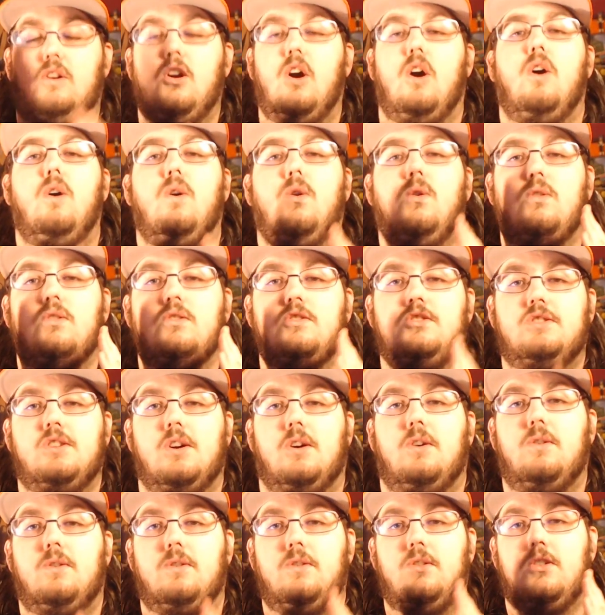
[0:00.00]
go
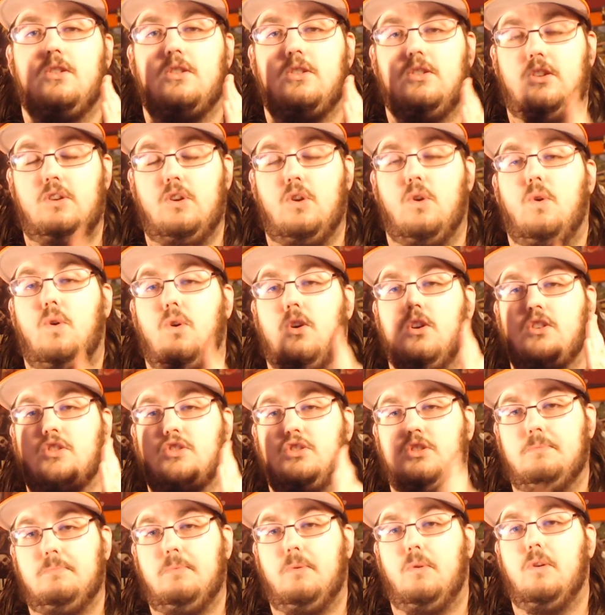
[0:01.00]
show your
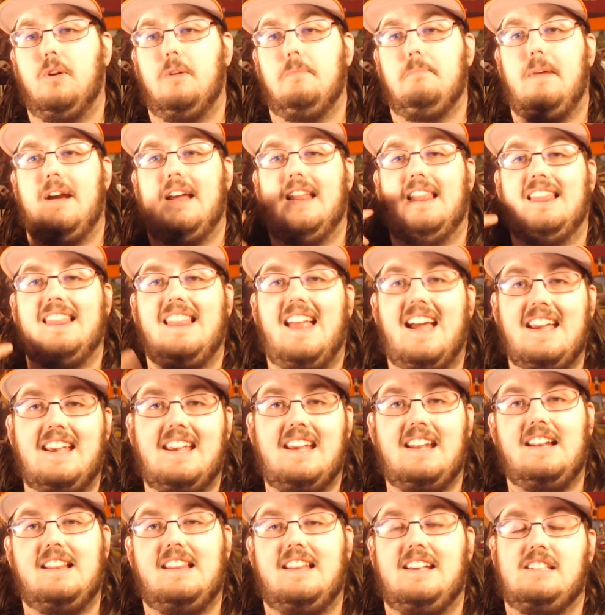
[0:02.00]
support by
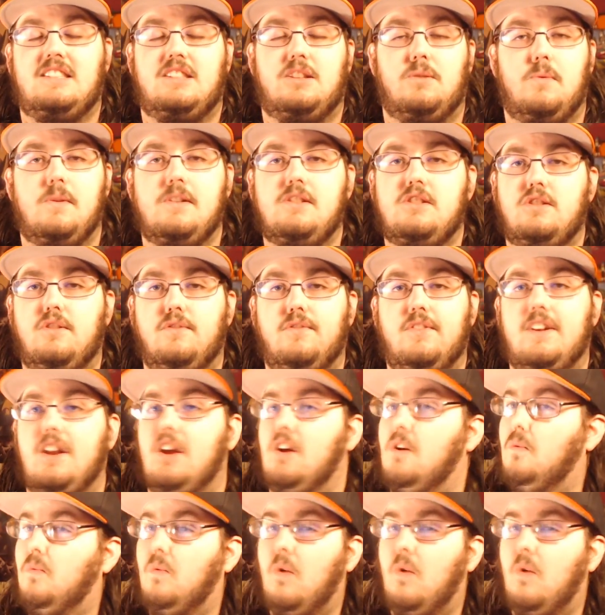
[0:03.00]
liking at least the original video,